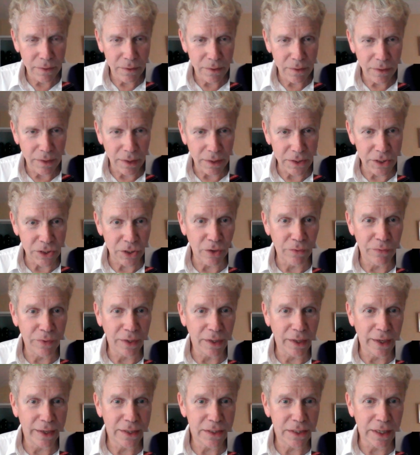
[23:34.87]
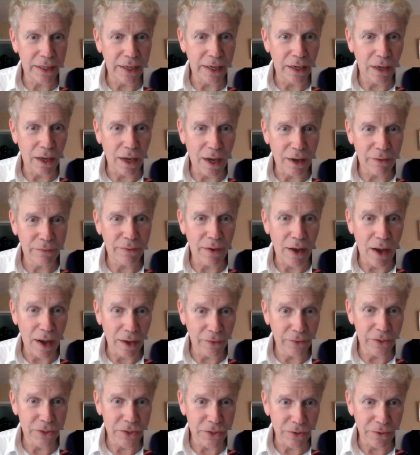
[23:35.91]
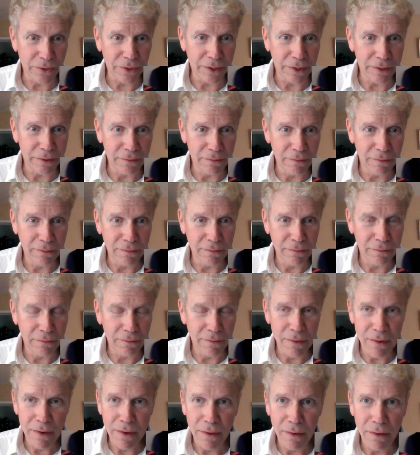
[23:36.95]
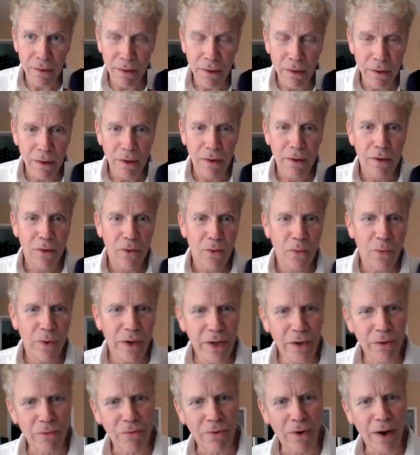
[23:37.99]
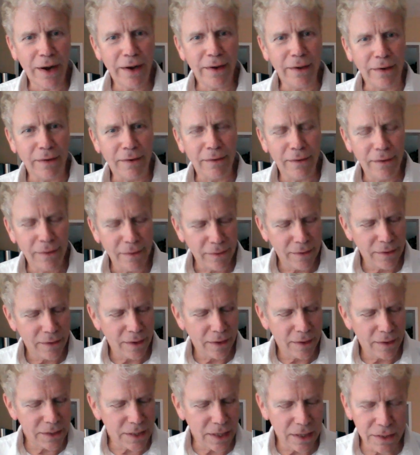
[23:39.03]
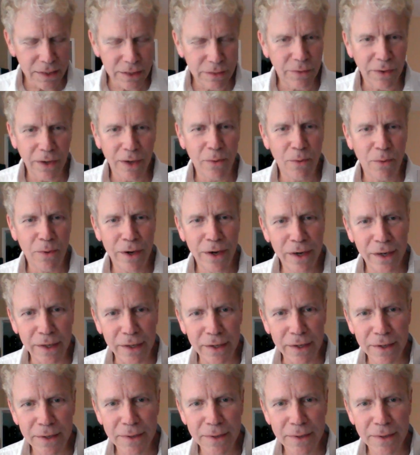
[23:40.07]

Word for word: And Sophie likes to get off on the screen. What are you writing? That sounds very weird.